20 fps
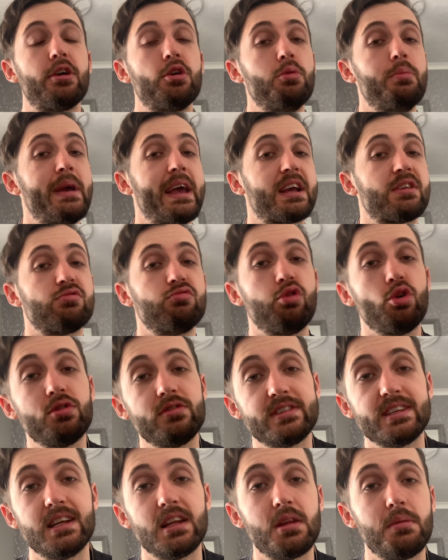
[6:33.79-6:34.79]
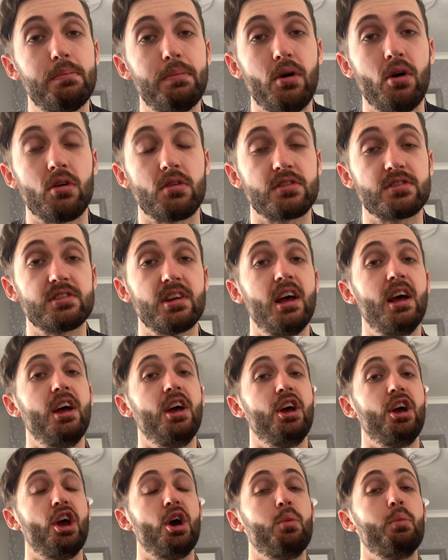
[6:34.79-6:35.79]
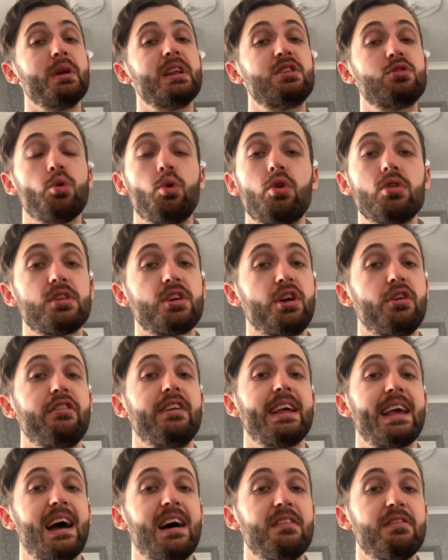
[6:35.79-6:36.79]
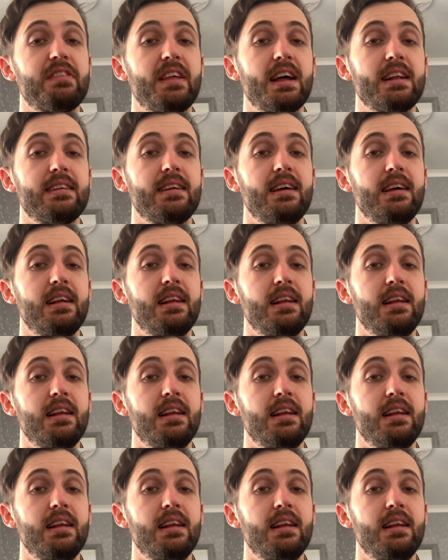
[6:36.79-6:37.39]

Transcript: who makes runs into the box, and we don't currently have that.